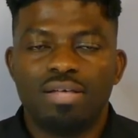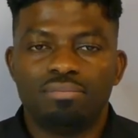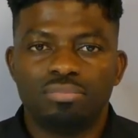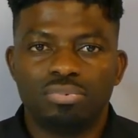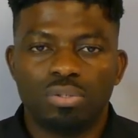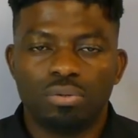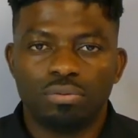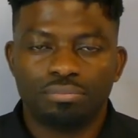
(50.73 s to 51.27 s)

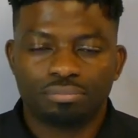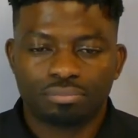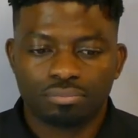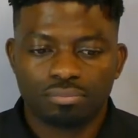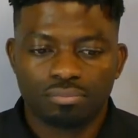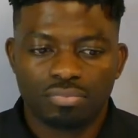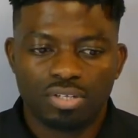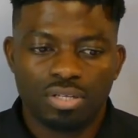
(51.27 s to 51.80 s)
So
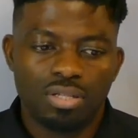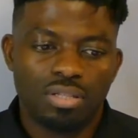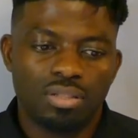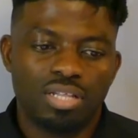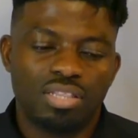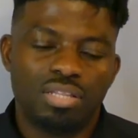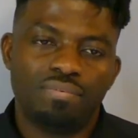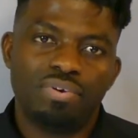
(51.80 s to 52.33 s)

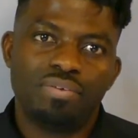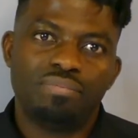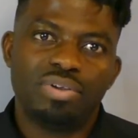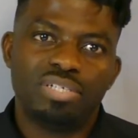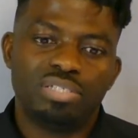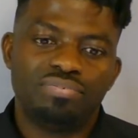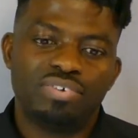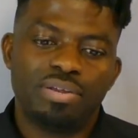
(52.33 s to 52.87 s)
the
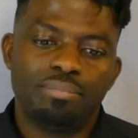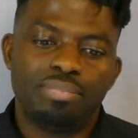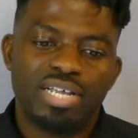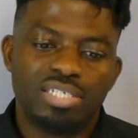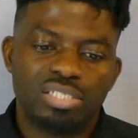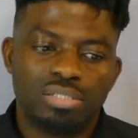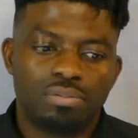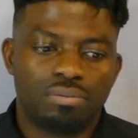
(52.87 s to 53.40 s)
very
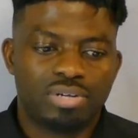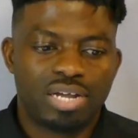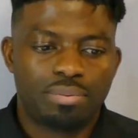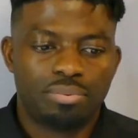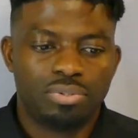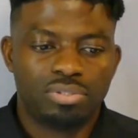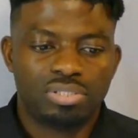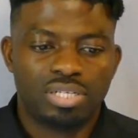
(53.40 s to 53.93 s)
basic of cameras,